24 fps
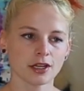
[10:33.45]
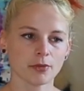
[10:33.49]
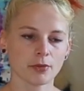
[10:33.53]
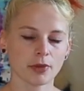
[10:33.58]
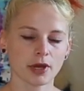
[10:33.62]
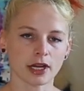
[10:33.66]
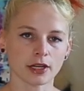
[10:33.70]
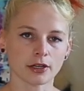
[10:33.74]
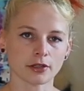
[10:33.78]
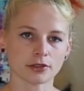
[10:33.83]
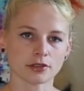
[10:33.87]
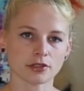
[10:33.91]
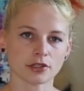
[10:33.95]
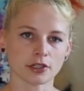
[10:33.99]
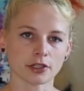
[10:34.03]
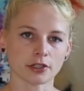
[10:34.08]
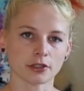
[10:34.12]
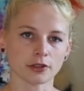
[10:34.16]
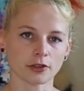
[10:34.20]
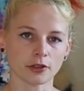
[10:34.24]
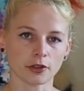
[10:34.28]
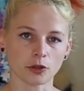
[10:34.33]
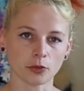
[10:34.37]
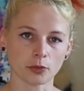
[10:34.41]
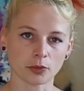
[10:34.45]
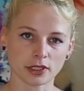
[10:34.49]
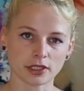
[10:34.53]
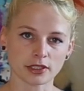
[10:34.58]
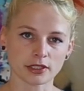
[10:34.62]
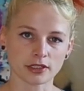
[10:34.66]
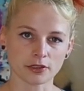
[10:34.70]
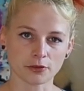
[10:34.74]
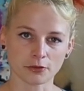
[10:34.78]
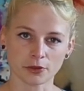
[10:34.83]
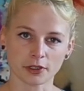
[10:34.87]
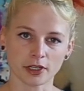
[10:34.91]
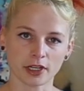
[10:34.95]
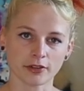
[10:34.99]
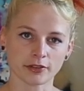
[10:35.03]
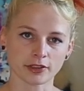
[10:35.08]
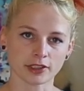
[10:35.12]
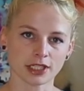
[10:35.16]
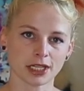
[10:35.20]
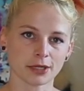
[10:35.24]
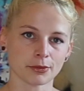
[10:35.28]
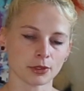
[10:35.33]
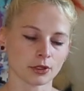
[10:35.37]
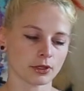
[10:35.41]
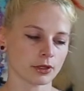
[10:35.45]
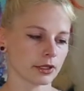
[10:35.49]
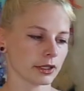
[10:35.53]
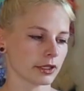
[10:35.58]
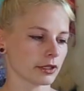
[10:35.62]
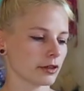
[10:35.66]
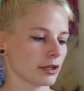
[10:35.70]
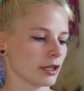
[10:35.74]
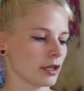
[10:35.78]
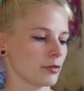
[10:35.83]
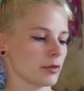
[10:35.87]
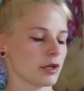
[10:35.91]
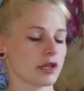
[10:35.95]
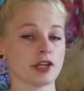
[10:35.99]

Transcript: patterns that are a little bit different every time you click them.